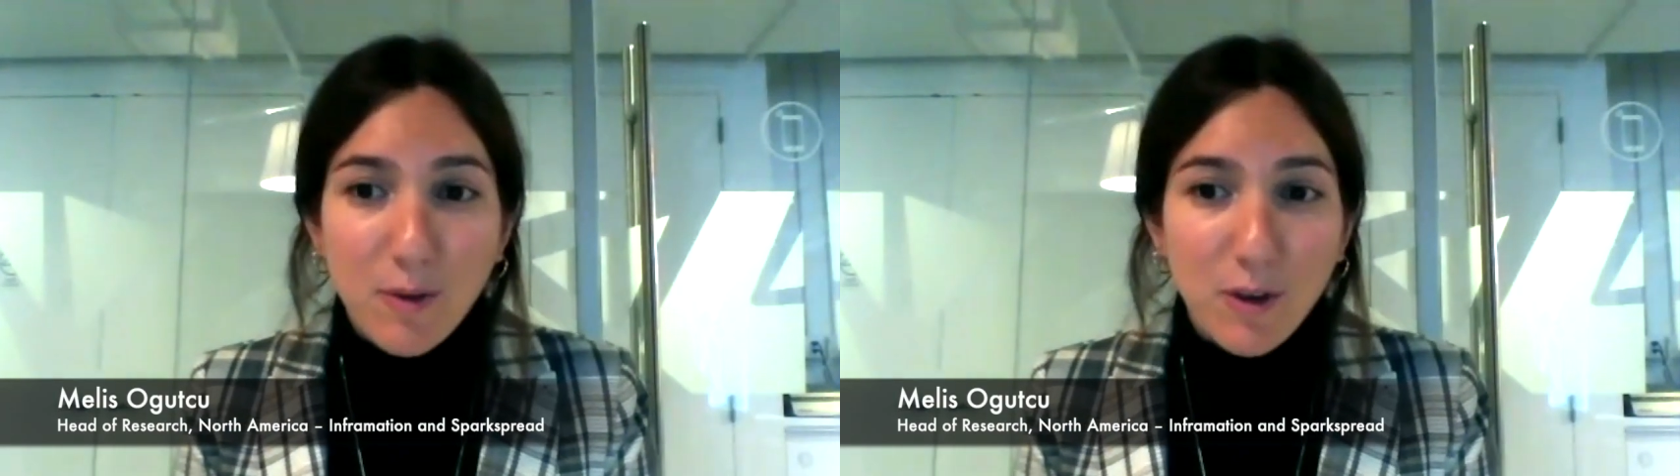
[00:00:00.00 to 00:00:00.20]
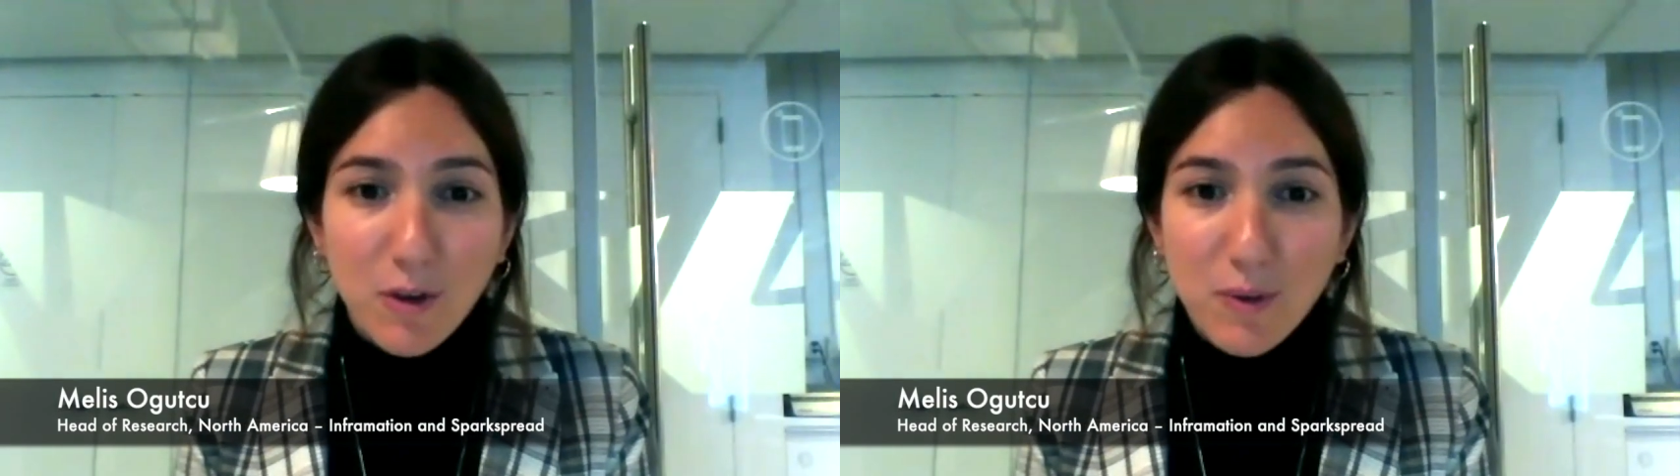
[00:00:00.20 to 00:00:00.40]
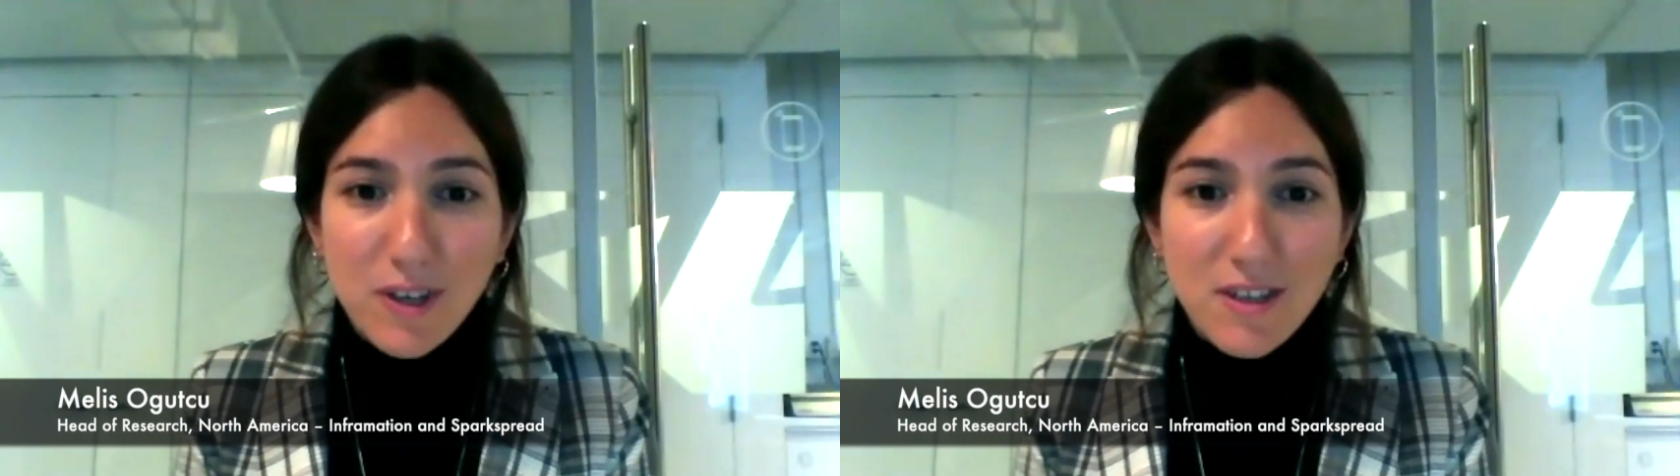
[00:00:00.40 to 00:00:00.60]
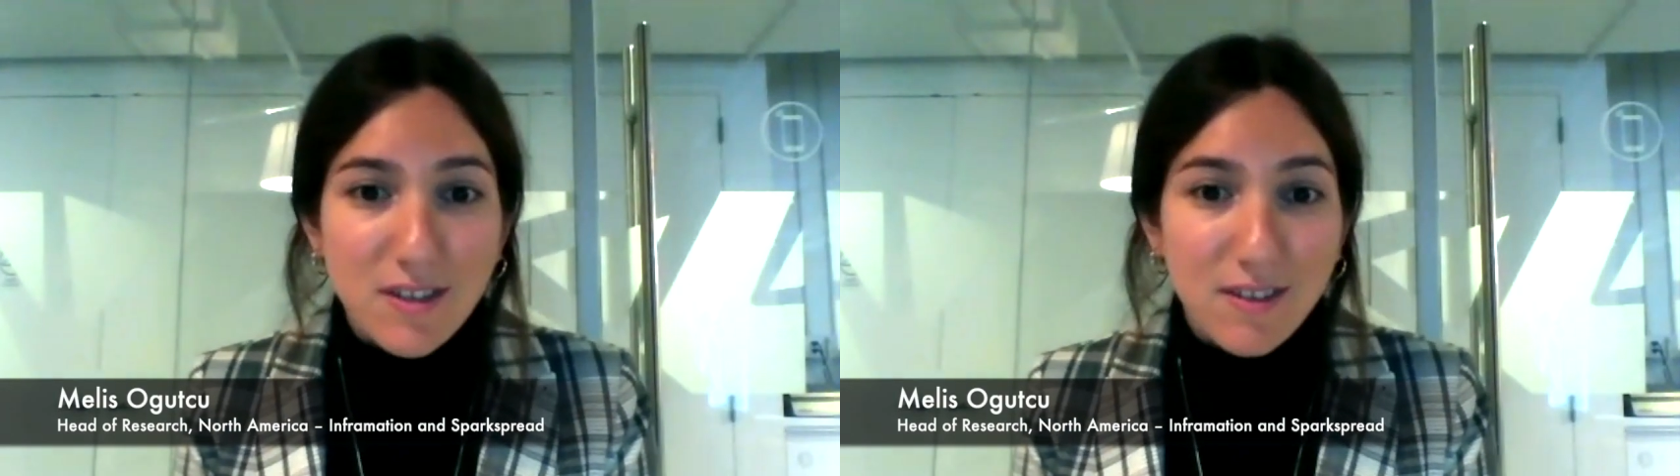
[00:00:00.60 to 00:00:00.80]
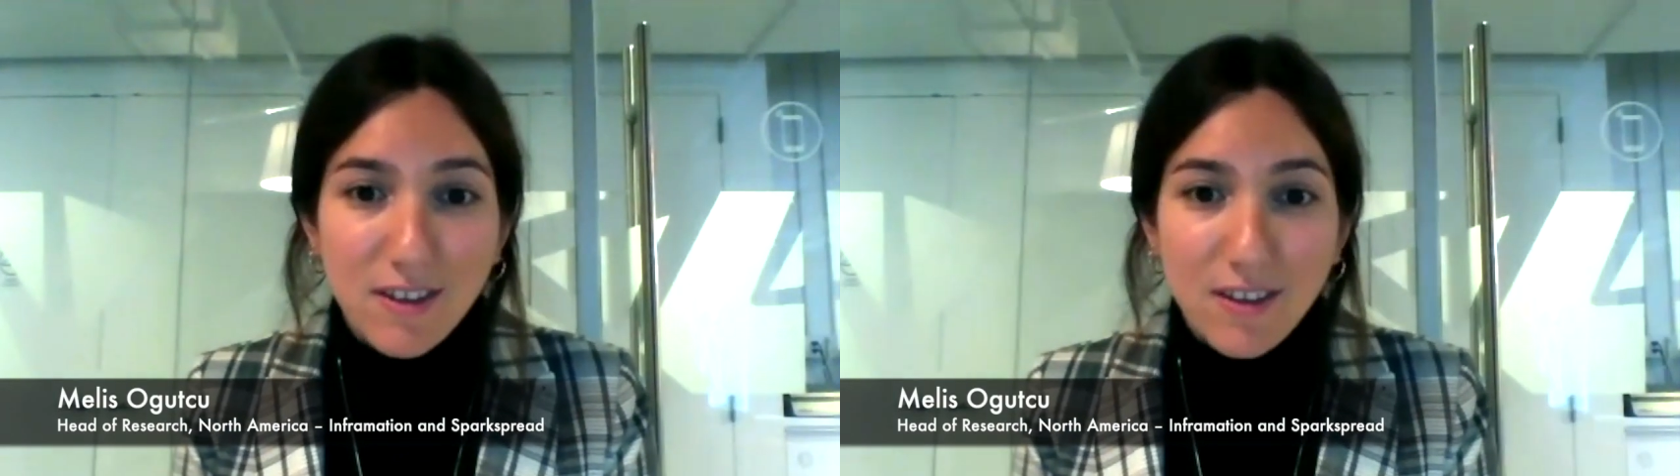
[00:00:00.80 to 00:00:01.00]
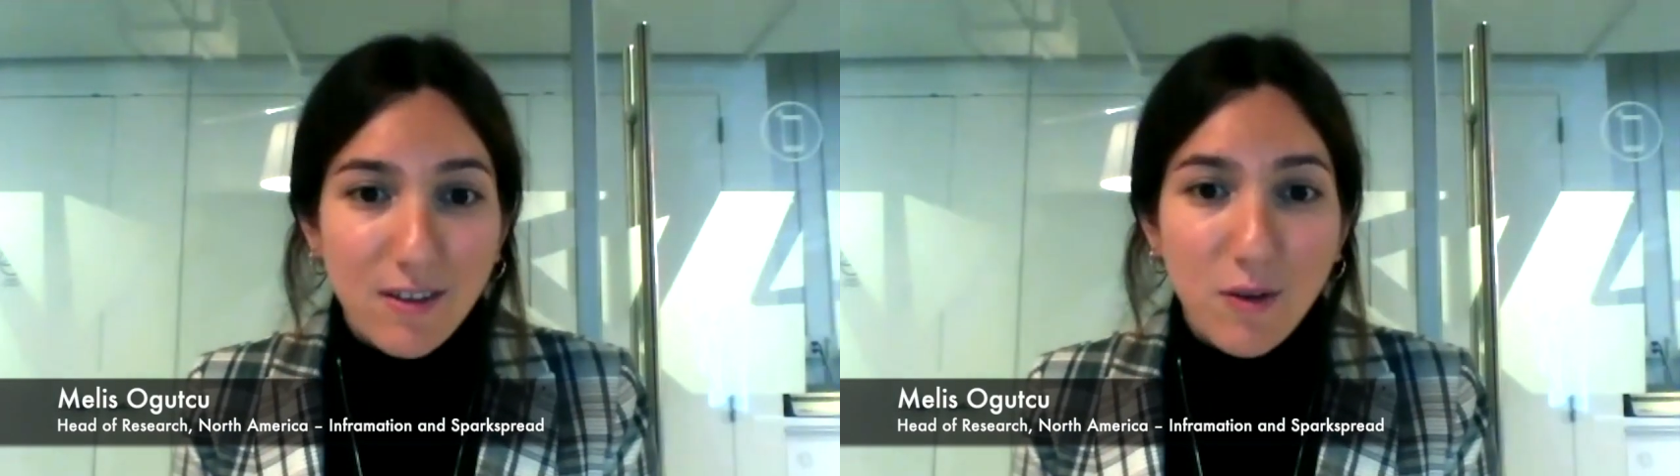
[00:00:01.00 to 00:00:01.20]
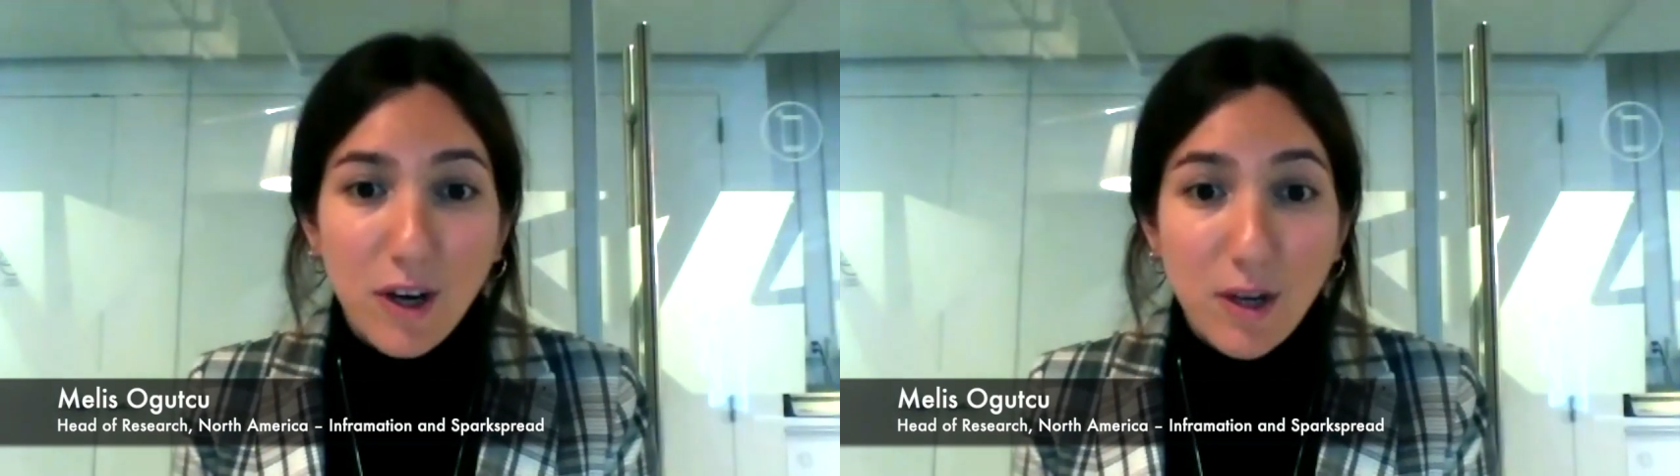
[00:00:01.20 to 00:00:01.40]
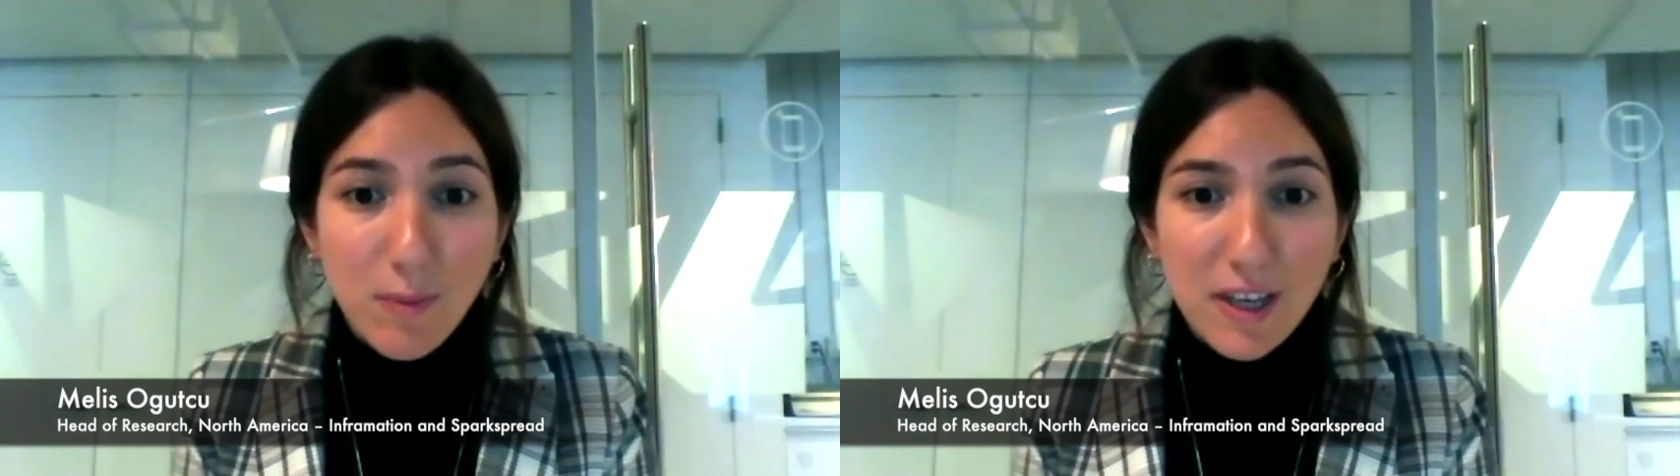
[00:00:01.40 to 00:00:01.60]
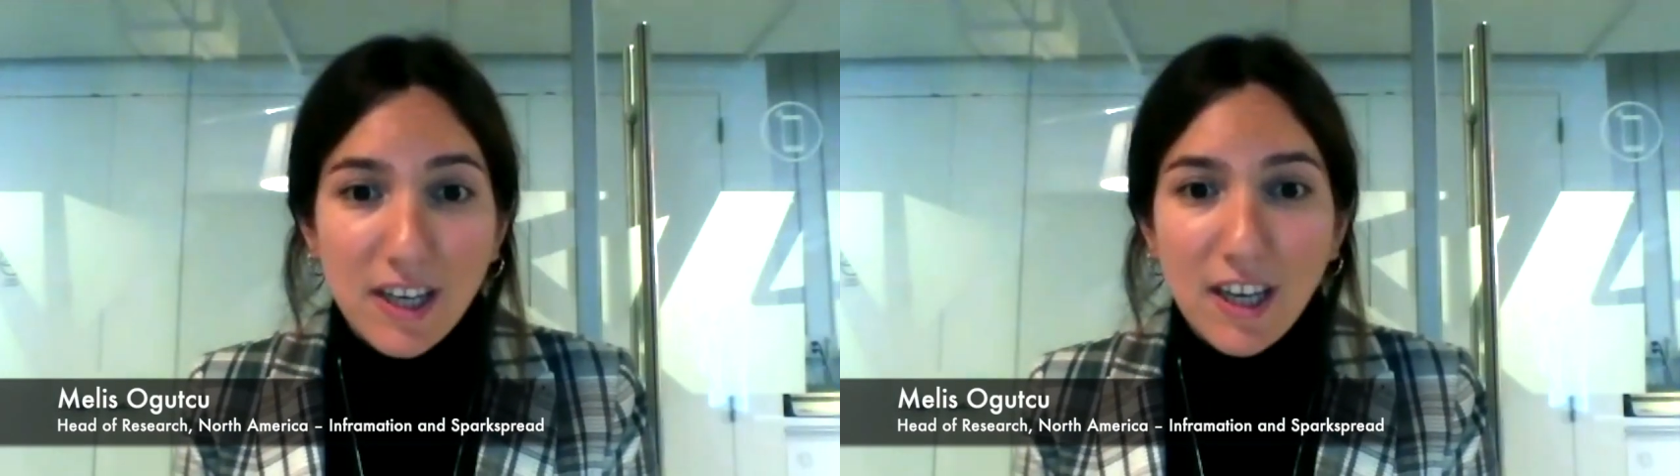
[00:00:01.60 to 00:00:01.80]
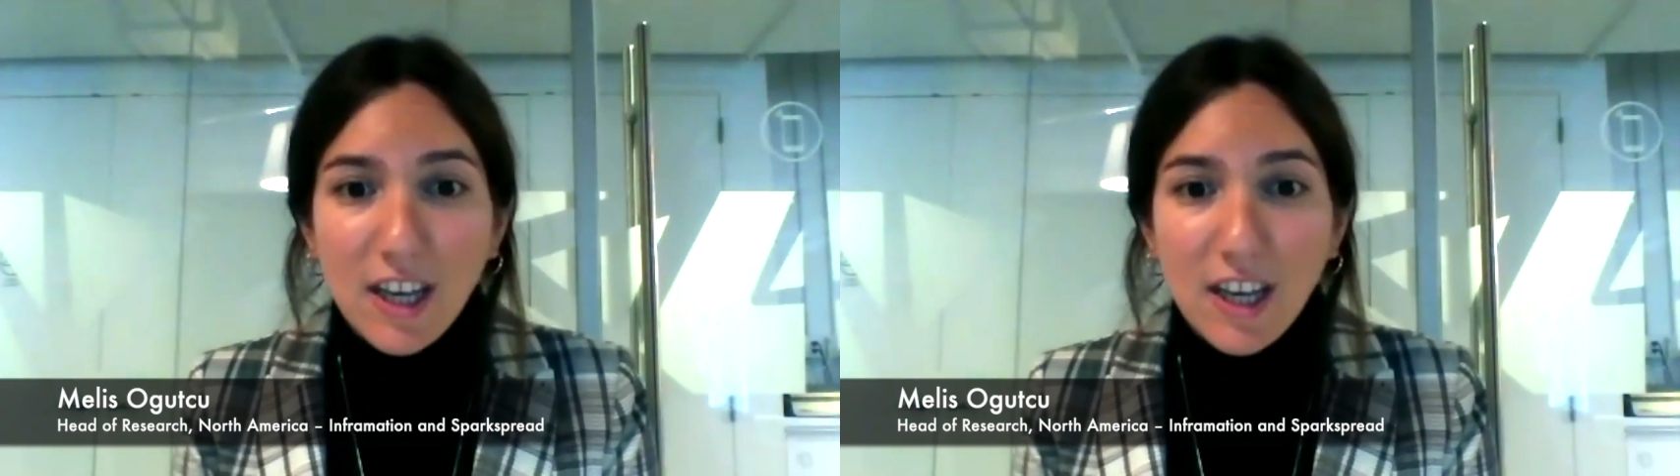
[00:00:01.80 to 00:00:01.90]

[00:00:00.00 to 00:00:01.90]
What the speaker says: are always quite big.